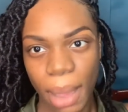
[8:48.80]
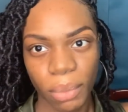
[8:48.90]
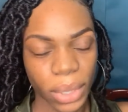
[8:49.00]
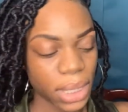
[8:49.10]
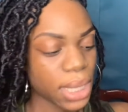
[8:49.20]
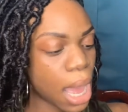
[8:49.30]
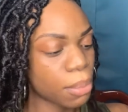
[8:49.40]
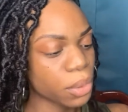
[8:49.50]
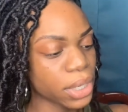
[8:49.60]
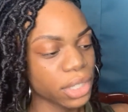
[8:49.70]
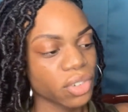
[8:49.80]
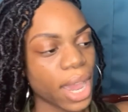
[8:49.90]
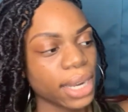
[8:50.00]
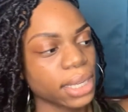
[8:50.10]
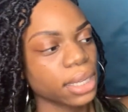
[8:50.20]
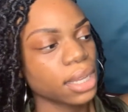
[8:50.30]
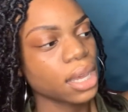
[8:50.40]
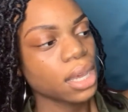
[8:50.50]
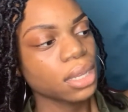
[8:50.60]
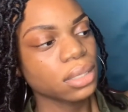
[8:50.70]
With the top, we're going to try to
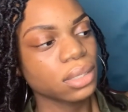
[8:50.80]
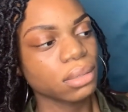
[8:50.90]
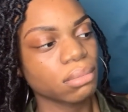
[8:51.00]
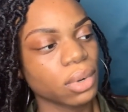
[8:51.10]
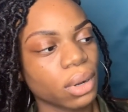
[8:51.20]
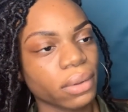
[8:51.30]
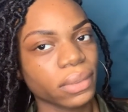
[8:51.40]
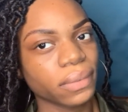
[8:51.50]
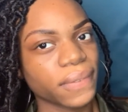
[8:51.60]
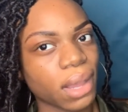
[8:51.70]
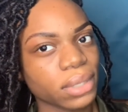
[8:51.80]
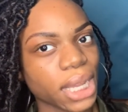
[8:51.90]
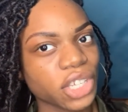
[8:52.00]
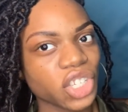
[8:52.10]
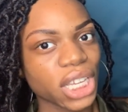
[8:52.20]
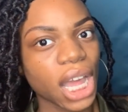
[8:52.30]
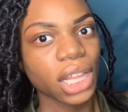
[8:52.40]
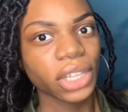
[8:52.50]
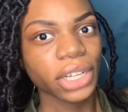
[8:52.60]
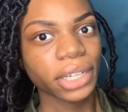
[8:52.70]
do more of the foundation
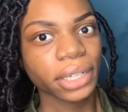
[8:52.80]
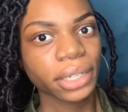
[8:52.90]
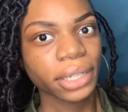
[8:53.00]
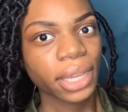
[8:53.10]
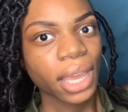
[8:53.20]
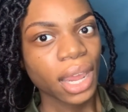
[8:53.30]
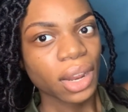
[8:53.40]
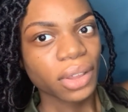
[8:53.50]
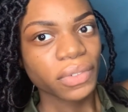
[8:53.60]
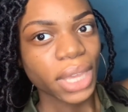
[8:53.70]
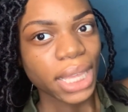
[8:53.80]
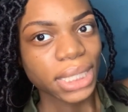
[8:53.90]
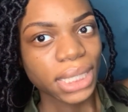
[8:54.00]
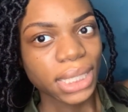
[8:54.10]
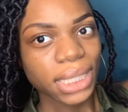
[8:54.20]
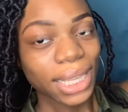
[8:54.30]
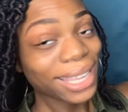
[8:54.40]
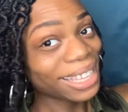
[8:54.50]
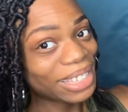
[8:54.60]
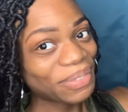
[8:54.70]
color. I don't know if you guys can
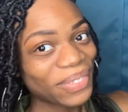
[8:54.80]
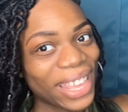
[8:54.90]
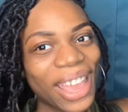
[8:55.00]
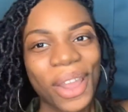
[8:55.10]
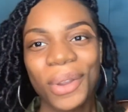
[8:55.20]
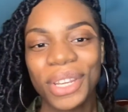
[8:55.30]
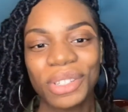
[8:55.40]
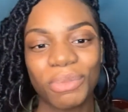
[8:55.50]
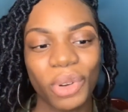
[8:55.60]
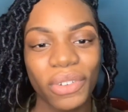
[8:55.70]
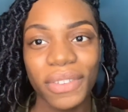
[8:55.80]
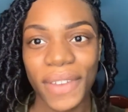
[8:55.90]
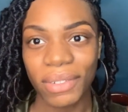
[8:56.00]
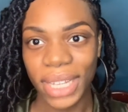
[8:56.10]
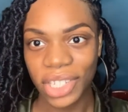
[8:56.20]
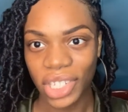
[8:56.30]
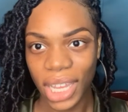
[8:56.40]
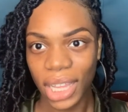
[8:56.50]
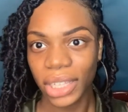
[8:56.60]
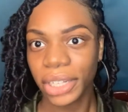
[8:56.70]
see. We're going to do more of the foundation
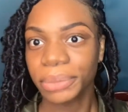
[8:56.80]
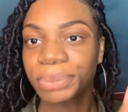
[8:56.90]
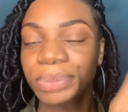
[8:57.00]
color,